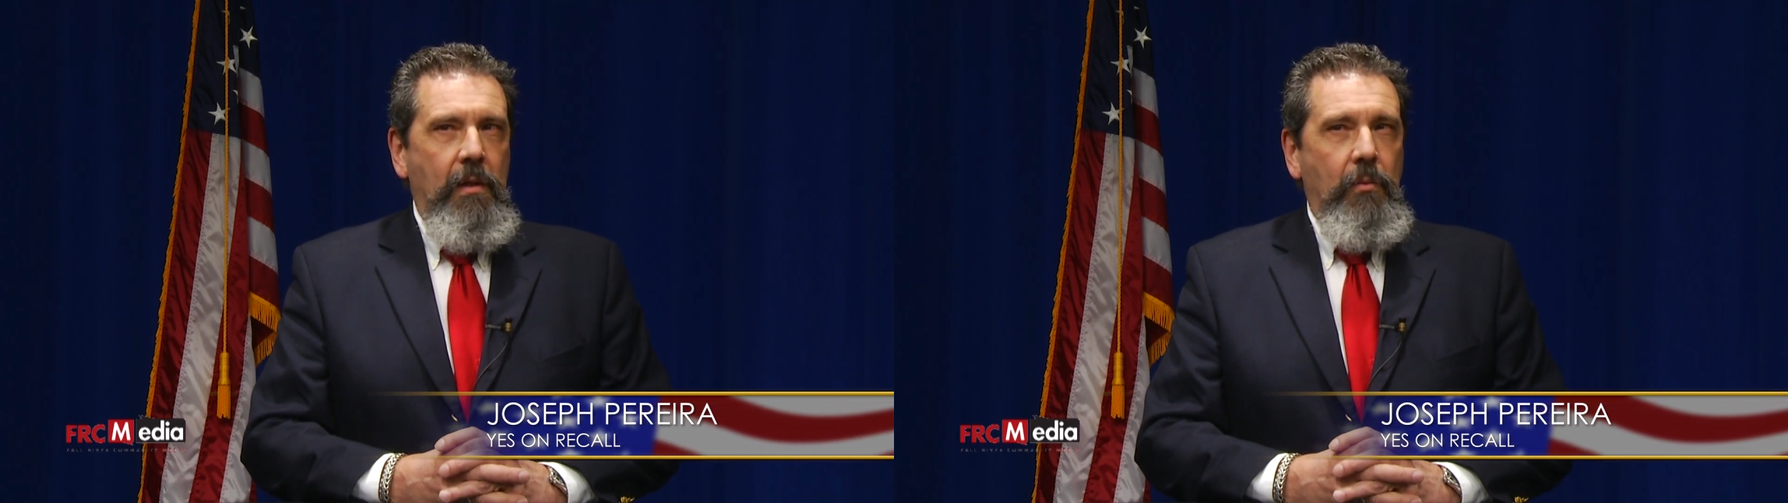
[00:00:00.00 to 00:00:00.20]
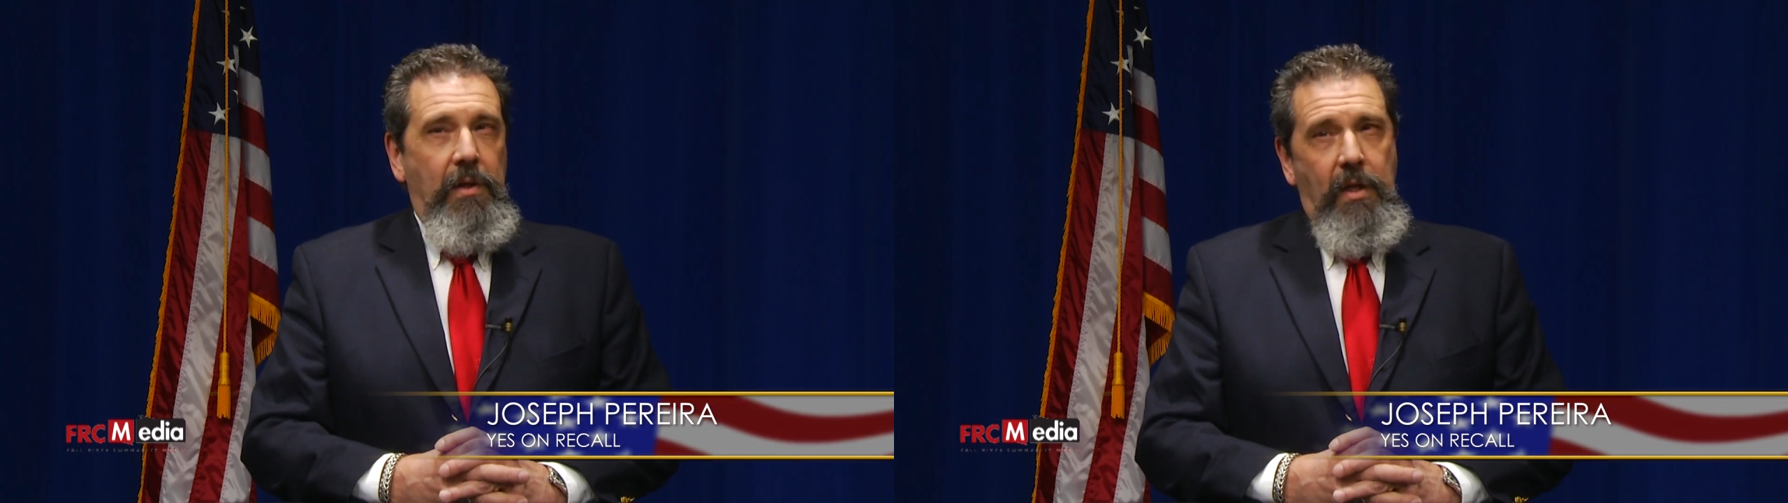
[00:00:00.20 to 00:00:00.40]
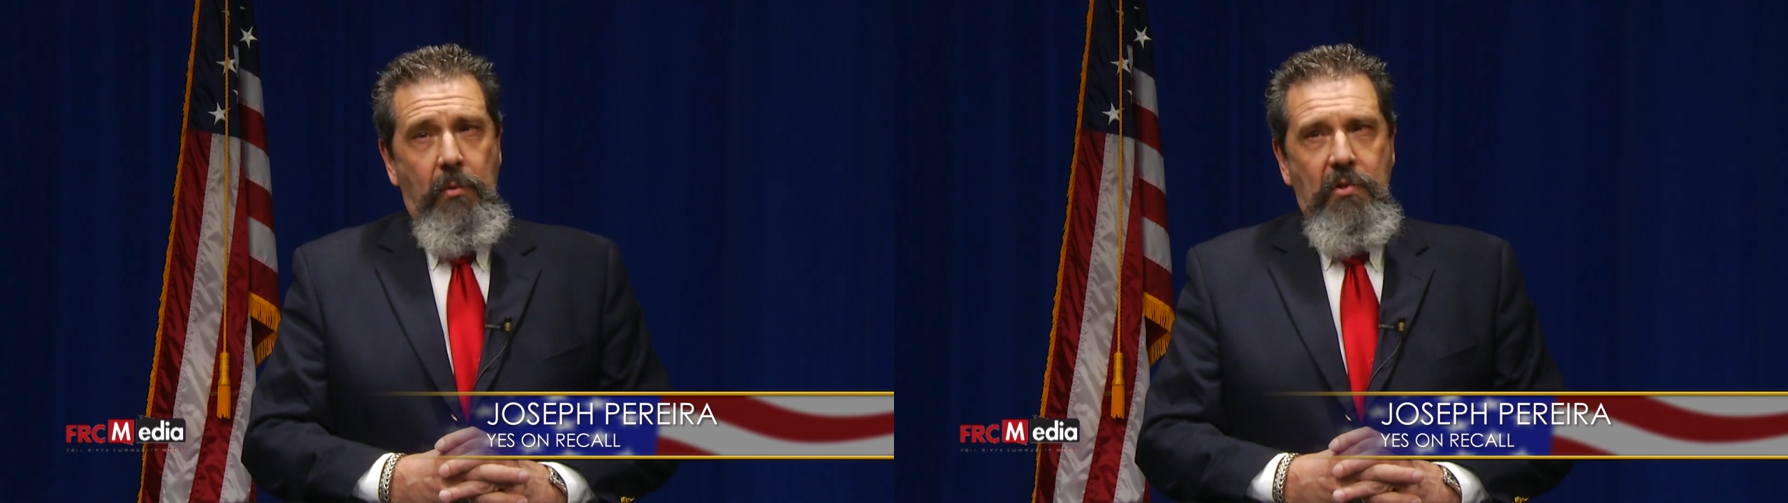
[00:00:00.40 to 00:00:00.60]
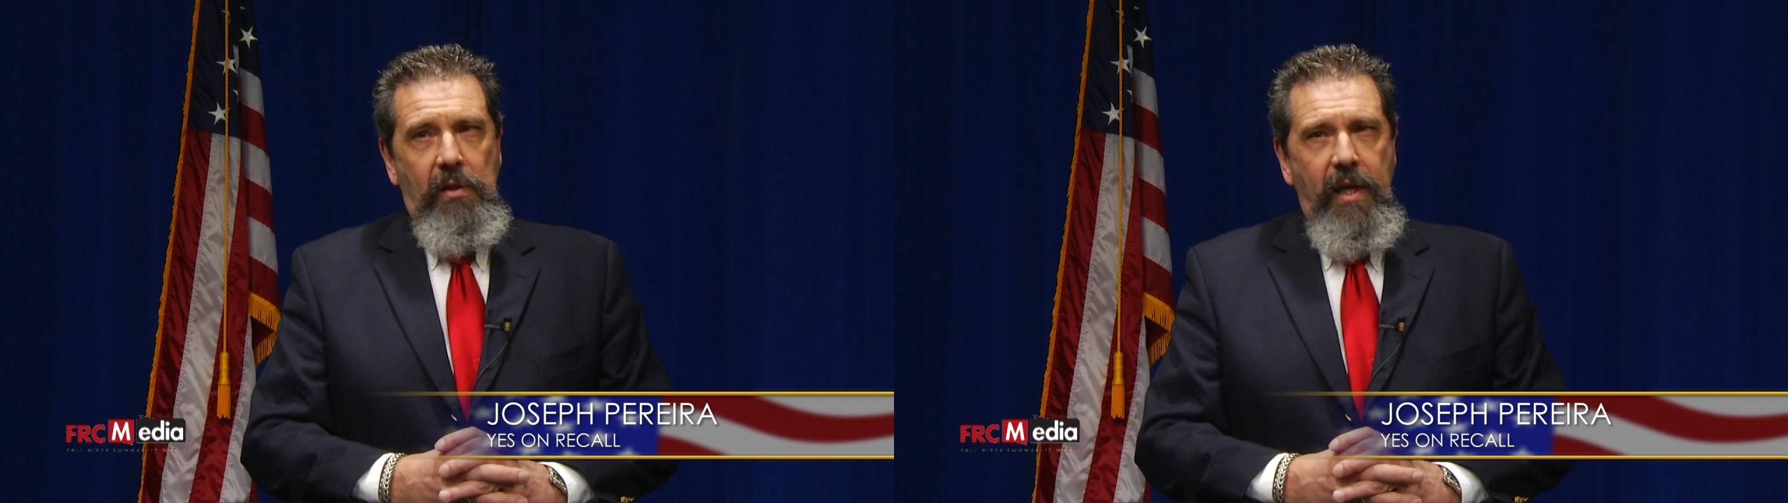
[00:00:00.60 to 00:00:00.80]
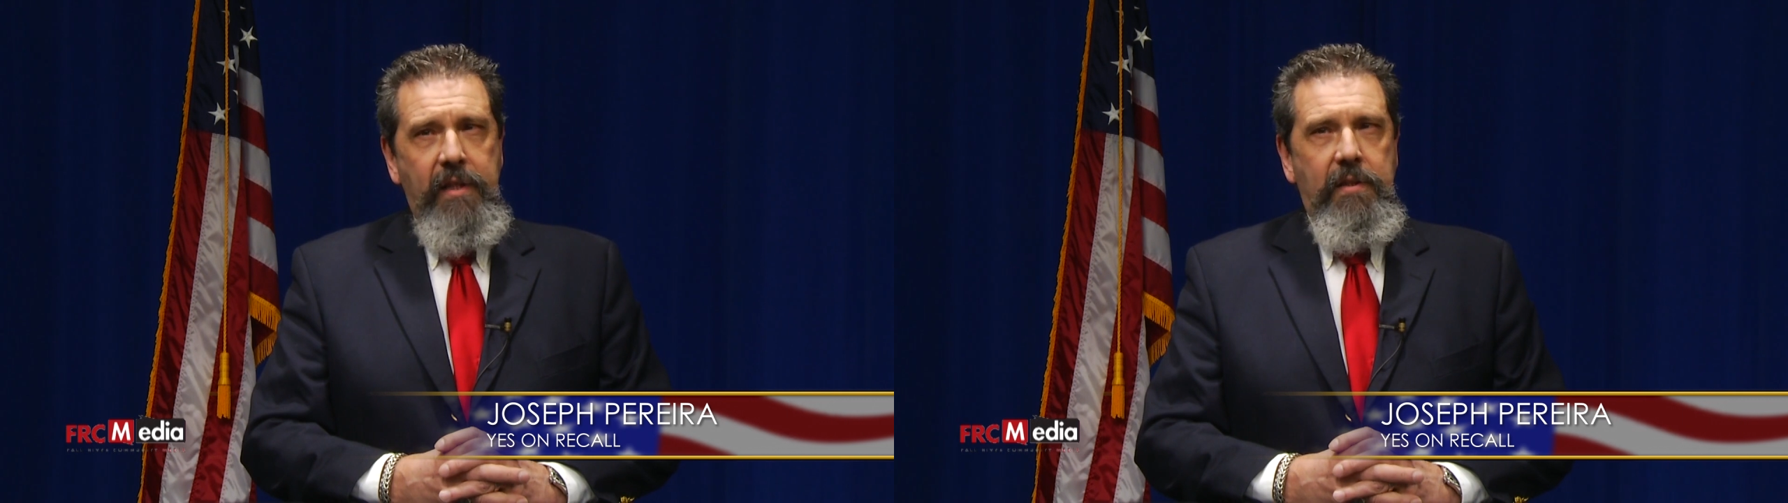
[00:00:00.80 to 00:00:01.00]
When he was
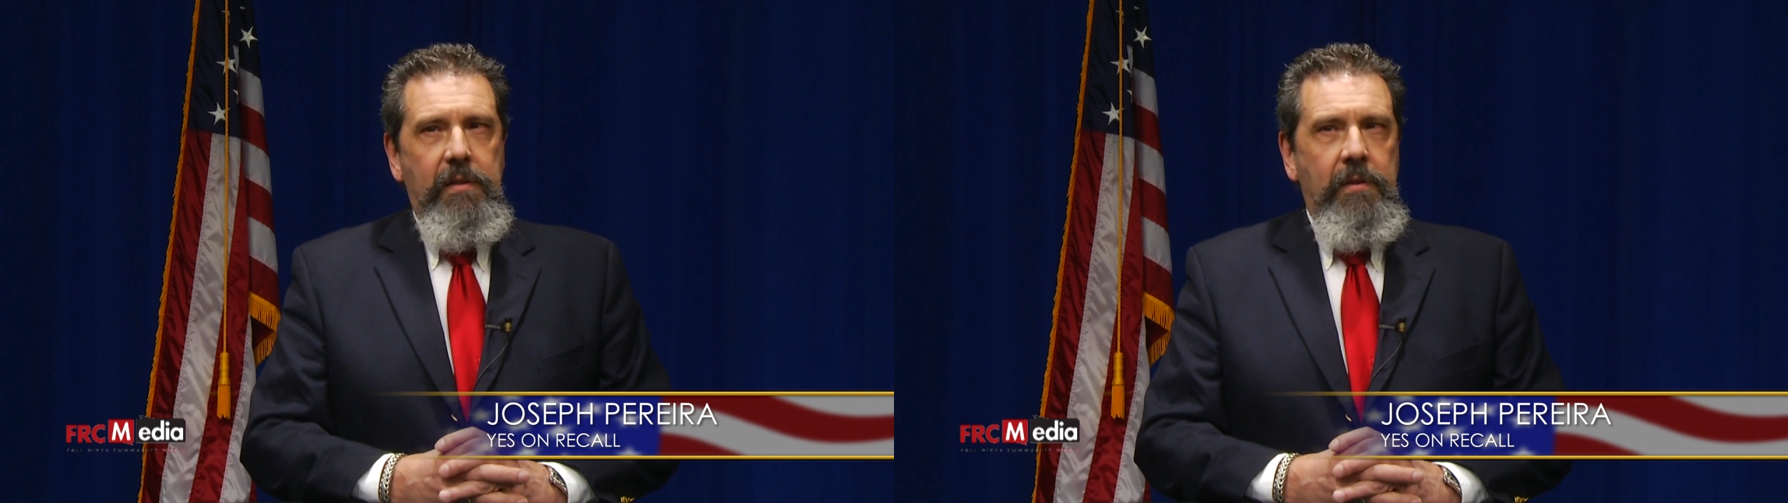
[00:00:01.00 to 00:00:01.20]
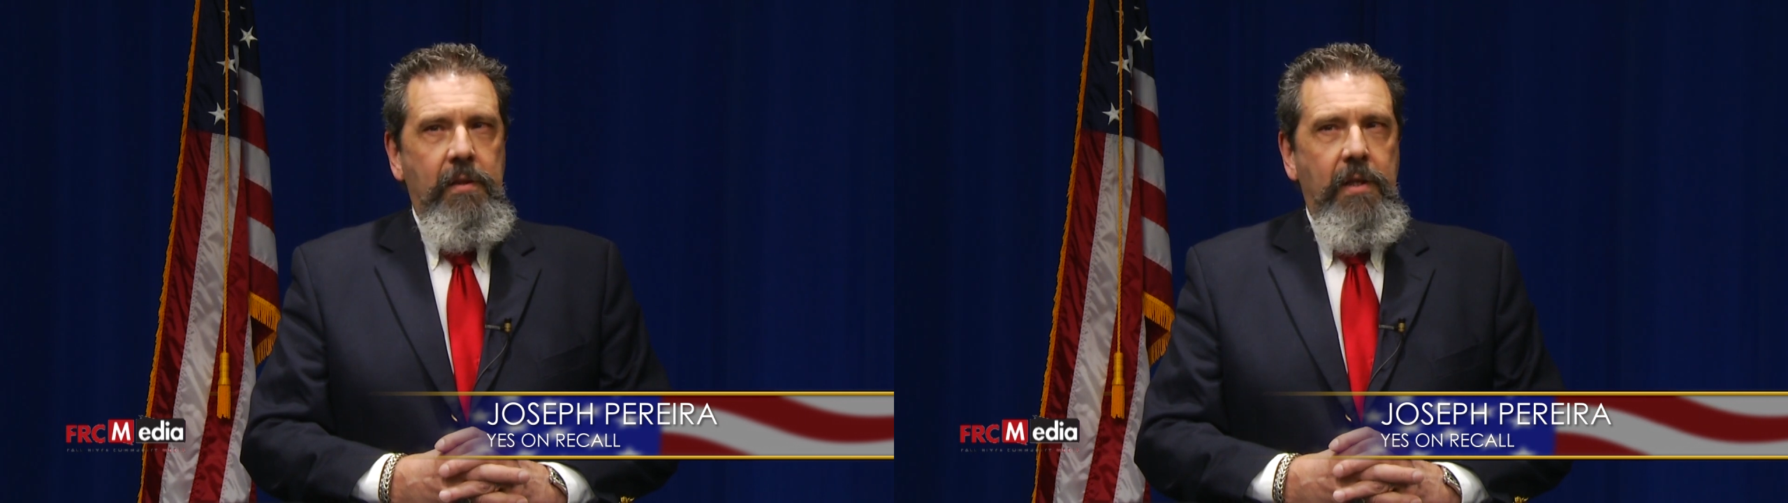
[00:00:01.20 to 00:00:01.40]
elected,